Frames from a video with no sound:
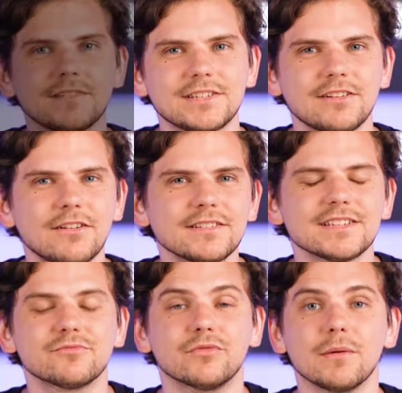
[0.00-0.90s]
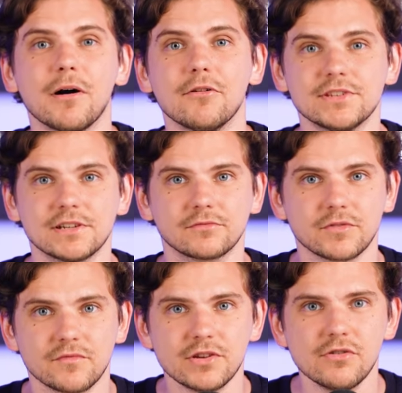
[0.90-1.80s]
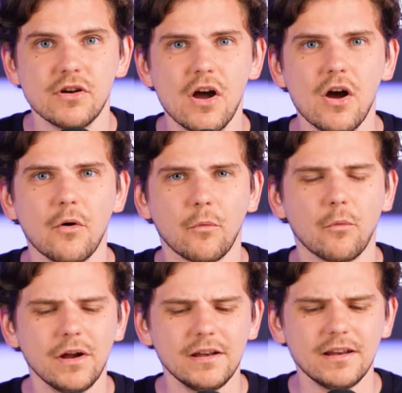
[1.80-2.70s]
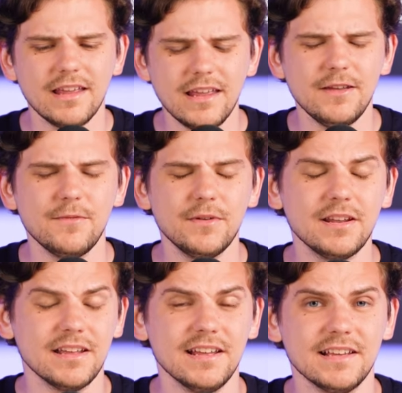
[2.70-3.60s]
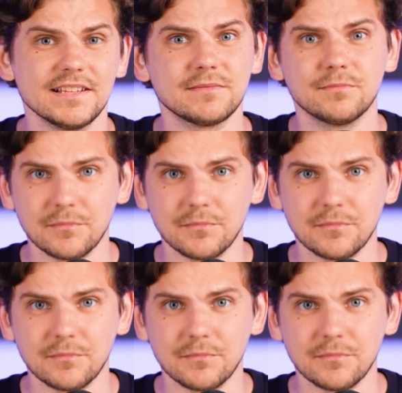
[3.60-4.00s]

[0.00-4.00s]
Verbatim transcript: To start this web hosting review, what even is